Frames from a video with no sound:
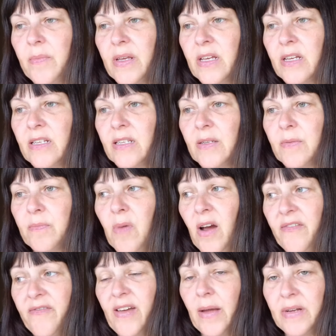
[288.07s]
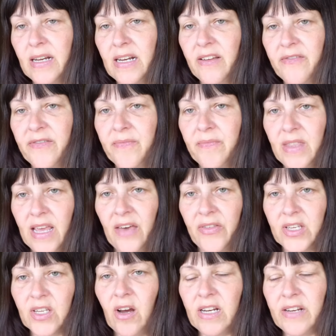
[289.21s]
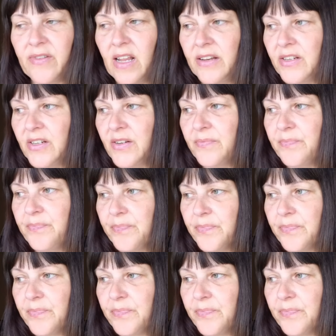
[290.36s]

Because my family live the other side of London.